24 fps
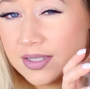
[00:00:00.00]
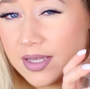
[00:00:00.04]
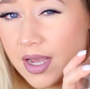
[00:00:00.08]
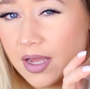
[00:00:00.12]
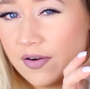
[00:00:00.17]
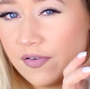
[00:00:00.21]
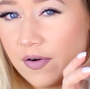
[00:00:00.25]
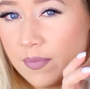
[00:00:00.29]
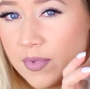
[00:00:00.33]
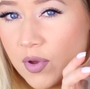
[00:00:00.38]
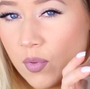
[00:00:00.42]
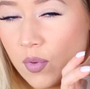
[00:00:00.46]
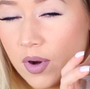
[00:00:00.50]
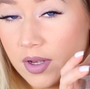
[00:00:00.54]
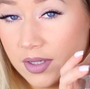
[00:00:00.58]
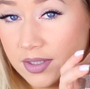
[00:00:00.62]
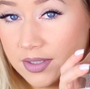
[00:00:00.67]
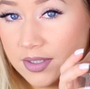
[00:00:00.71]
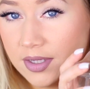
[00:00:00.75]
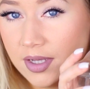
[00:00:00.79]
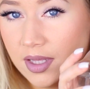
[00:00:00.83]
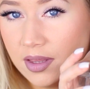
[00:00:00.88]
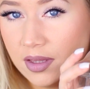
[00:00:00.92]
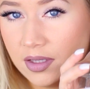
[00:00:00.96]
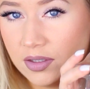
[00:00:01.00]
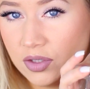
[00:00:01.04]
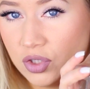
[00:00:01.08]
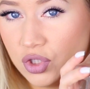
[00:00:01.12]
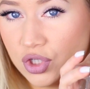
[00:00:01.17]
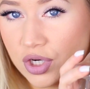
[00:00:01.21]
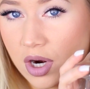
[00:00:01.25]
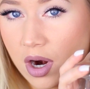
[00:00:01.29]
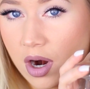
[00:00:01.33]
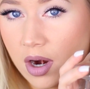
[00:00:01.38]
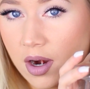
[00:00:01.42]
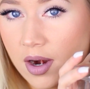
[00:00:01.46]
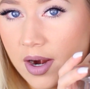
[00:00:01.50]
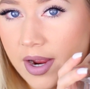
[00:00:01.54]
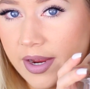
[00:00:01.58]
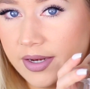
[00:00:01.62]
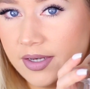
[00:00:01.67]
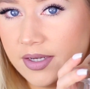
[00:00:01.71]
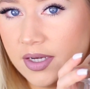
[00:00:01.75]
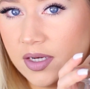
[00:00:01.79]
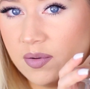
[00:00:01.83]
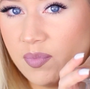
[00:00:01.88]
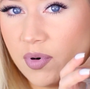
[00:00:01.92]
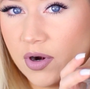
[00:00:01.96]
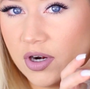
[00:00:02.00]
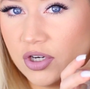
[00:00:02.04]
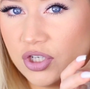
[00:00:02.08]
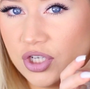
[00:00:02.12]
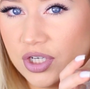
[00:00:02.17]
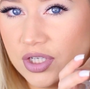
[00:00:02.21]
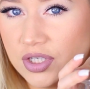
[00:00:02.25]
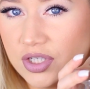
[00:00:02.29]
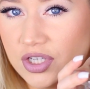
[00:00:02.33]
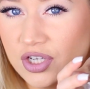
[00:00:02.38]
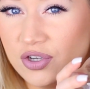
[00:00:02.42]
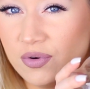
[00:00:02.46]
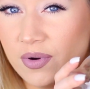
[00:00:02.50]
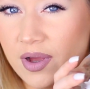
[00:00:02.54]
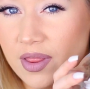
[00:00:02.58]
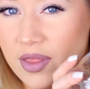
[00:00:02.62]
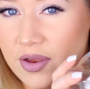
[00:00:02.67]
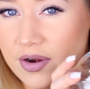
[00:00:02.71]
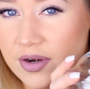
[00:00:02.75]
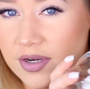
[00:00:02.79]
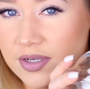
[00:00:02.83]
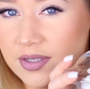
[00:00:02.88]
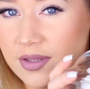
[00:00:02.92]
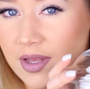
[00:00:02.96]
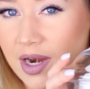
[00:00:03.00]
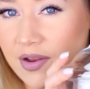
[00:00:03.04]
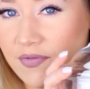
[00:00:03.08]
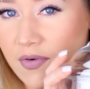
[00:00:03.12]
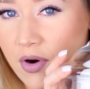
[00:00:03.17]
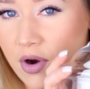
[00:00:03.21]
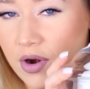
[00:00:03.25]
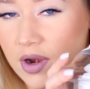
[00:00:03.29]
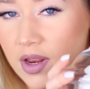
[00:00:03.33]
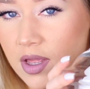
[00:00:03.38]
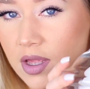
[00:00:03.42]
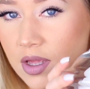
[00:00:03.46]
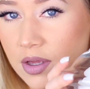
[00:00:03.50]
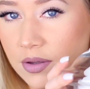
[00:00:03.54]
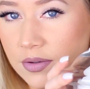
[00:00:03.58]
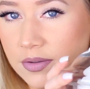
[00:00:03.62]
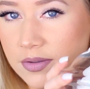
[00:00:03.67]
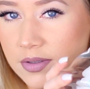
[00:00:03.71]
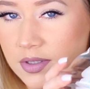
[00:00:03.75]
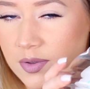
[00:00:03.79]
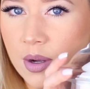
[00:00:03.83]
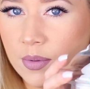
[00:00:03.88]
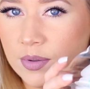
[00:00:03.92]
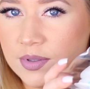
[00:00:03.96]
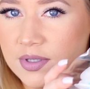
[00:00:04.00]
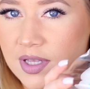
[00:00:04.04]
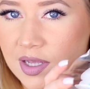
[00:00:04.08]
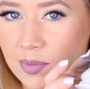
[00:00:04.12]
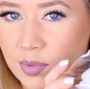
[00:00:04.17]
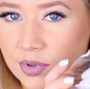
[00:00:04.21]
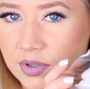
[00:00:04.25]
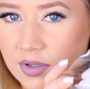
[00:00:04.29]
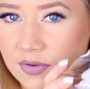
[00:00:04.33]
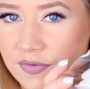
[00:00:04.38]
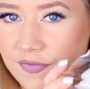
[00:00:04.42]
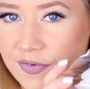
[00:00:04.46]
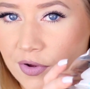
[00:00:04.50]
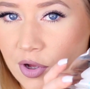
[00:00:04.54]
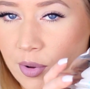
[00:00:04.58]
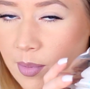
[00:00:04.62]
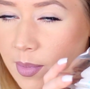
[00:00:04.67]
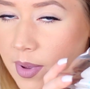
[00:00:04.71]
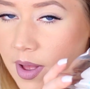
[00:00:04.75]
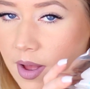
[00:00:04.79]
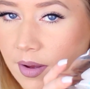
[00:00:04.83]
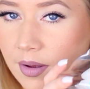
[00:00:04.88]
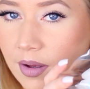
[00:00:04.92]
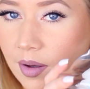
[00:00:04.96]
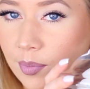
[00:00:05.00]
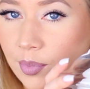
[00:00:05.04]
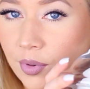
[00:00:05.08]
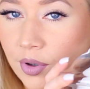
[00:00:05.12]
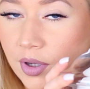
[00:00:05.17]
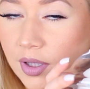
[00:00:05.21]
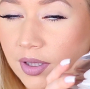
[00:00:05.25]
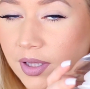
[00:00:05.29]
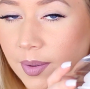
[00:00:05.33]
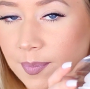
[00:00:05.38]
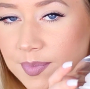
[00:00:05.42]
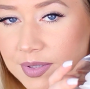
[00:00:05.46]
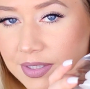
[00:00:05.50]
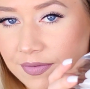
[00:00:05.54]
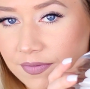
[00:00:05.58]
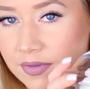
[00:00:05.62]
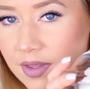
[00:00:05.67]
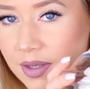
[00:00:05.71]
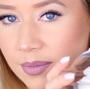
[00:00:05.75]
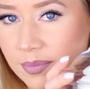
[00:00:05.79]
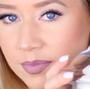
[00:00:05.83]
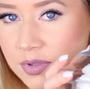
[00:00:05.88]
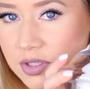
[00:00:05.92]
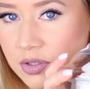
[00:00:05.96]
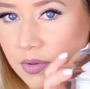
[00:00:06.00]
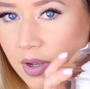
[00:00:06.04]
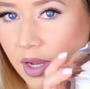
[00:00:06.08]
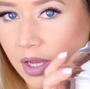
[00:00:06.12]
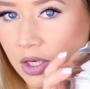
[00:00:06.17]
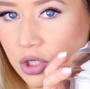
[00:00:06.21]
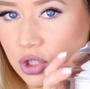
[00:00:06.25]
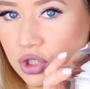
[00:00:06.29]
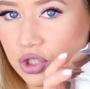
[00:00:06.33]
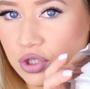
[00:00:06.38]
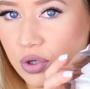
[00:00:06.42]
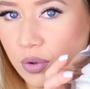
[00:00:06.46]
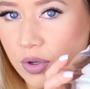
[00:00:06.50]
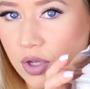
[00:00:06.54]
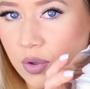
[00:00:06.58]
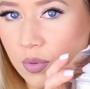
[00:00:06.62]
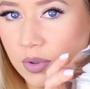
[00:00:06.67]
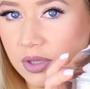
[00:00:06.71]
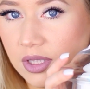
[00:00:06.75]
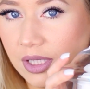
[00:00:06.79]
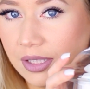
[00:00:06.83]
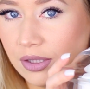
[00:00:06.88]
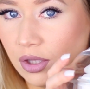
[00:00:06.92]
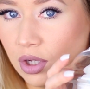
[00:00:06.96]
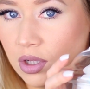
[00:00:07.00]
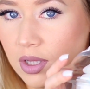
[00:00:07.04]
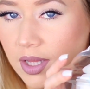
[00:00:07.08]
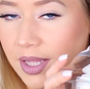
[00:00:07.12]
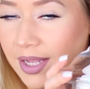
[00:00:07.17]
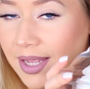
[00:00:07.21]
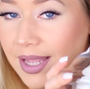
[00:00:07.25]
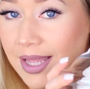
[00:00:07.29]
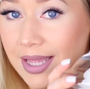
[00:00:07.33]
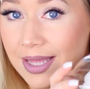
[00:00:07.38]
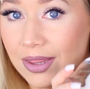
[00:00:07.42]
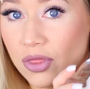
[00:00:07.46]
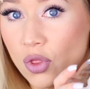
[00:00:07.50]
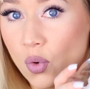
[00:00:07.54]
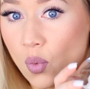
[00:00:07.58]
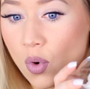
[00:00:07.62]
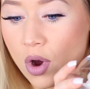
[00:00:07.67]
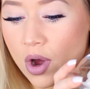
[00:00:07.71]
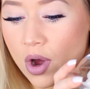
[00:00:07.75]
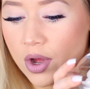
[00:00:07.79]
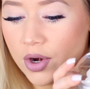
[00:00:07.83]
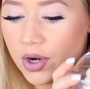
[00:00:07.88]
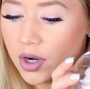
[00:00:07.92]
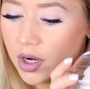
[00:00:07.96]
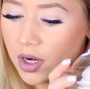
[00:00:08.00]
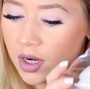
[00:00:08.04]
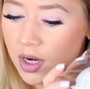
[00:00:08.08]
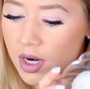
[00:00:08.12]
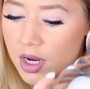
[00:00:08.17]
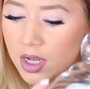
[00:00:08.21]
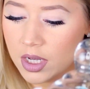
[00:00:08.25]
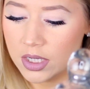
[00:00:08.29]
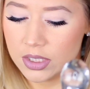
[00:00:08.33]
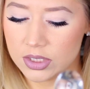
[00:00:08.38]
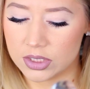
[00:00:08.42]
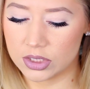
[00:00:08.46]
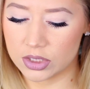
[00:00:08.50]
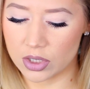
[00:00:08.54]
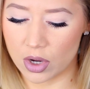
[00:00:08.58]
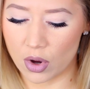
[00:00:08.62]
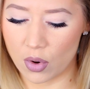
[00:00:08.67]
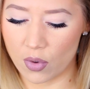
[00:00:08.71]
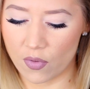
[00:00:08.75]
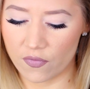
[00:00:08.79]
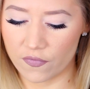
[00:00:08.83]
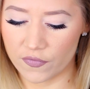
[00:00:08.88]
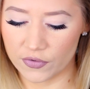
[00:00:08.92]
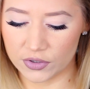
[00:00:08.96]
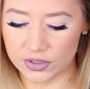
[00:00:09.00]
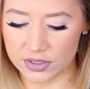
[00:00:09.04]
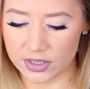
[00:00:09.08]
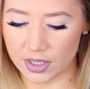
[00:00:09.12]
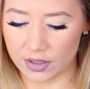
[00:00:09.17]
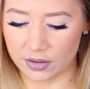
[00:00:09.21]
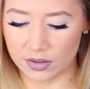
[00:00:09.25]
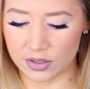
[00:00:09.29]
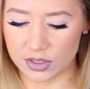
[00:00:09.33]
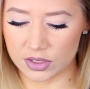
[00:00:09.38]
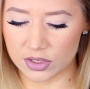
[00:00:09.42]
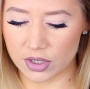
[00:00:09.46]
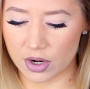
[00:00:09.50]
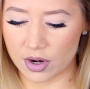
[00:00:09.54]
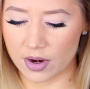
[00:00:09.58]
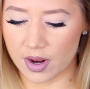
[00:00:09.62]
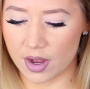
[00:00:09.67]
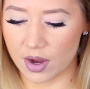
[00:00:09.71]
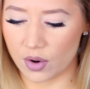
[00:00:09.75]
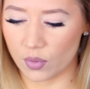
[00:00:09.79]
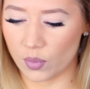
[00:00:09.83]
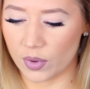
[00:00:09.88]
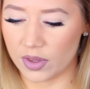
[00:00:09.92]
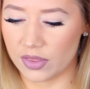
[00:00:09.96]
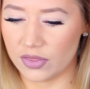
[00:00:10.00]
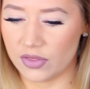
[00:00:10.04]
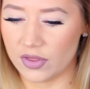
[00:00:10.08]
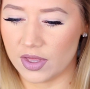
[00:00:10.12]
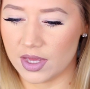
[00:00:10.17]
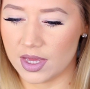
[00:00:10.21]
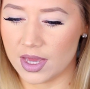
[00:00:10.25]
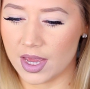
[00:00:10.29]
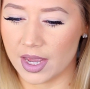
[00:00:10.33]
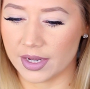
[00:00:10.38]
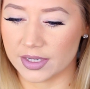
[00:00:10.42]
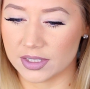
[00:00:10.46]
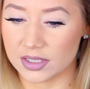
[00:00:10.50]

Aside from the ones in this jar, I did purchase two others that I've already used. I was able to film a couple clips of them so I can show you what they look like in the water. So first I'm going to start out with the